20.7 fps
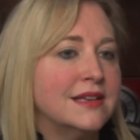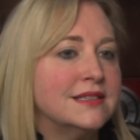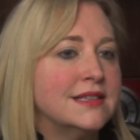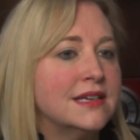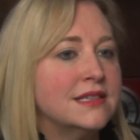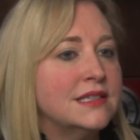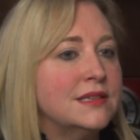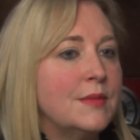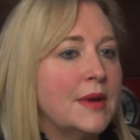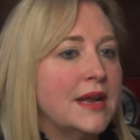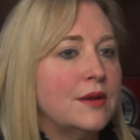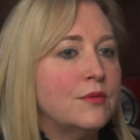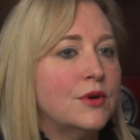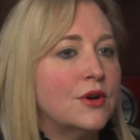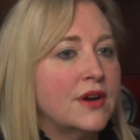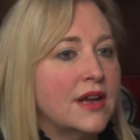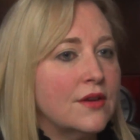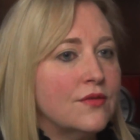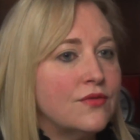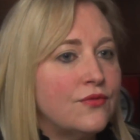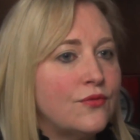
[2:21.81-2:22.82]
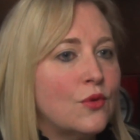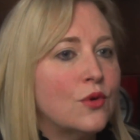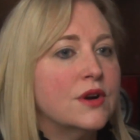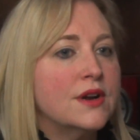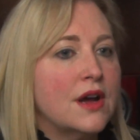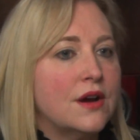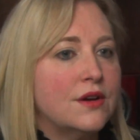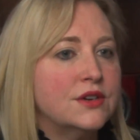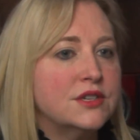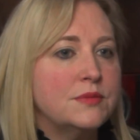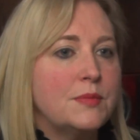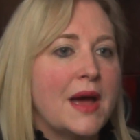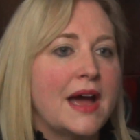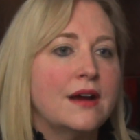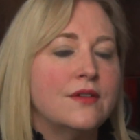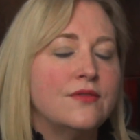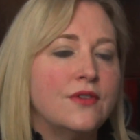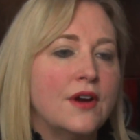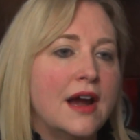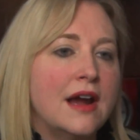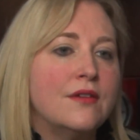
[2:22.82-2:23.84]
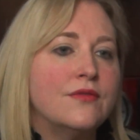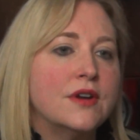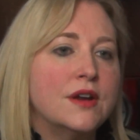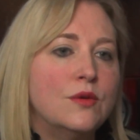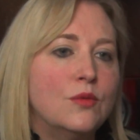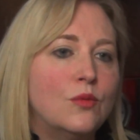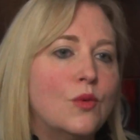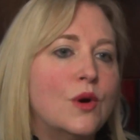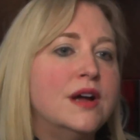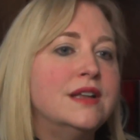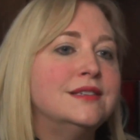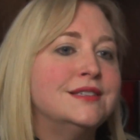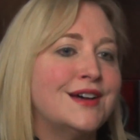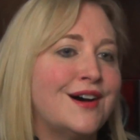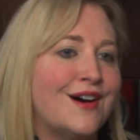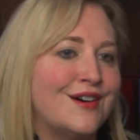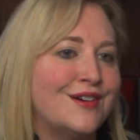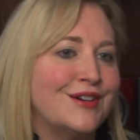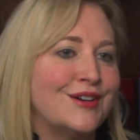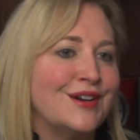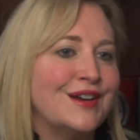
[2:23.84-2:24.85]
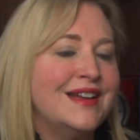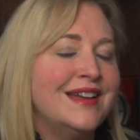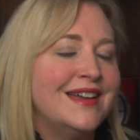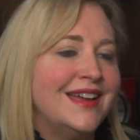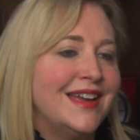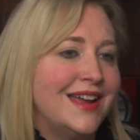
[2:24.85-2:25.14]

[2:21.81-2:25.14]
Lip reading: It's estimated we'll get $4 back for every $1